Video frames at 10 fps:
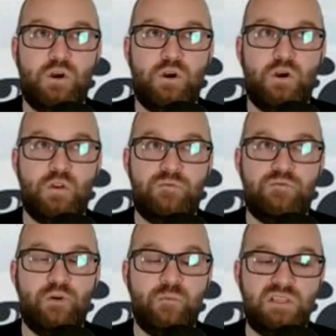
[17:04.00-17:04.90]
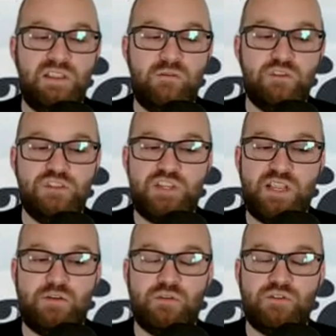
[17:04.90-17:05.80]
Are they firm believers in
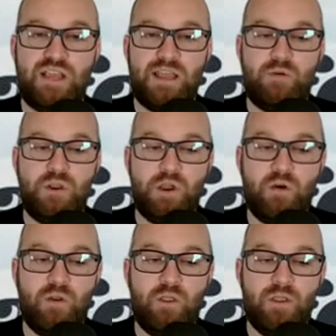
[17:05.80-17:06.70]
Jalen Hurts? I don't know.